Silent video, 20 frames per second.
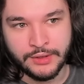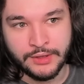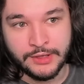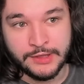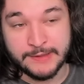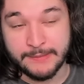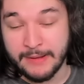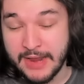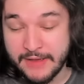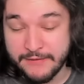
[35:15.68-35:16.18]

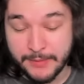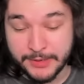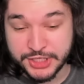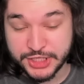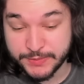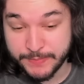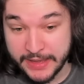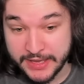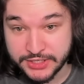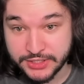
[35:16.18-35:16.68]
They might have a bunch of
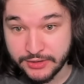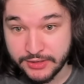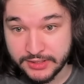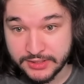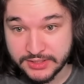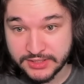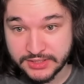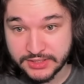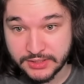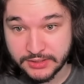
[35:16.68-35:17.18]
space
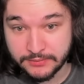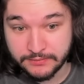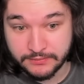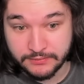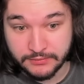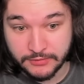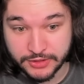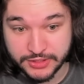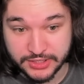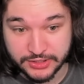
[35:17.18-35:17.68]
units.
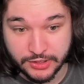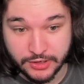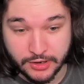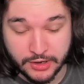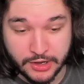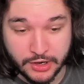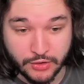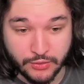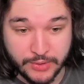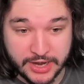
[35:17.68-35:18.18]
Looks like they're going
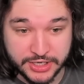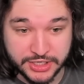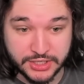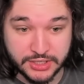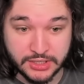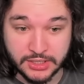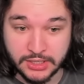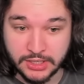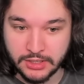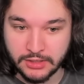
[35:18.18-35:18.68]
to
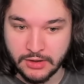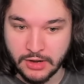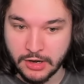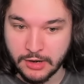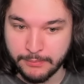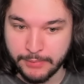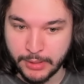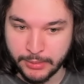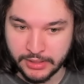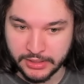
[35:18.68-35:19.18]
aggression kill our
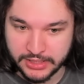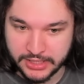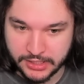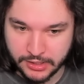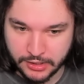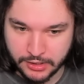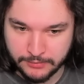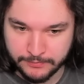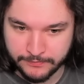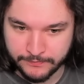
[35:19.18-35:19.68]
Boba
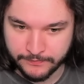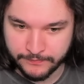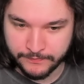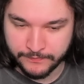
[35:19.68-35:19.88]
leader.